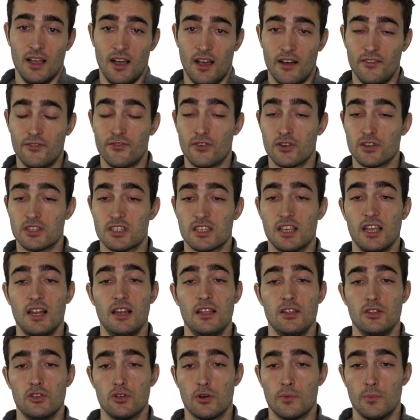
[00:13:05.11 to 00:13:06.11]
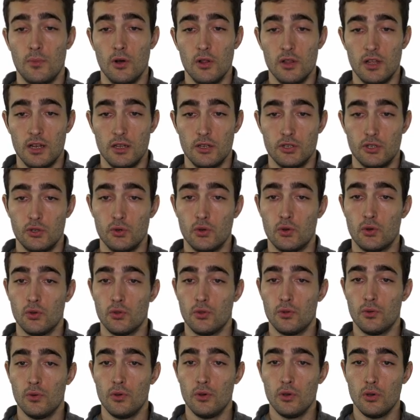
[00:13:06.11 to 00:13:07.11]
And for scaling your model, you
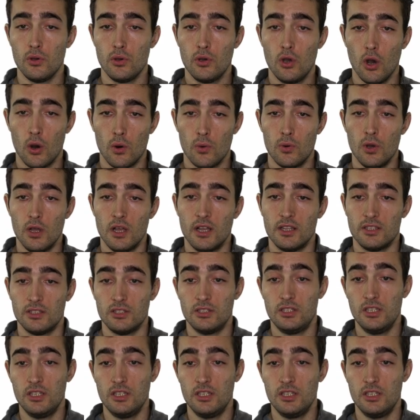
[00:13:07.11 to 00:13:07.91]
could go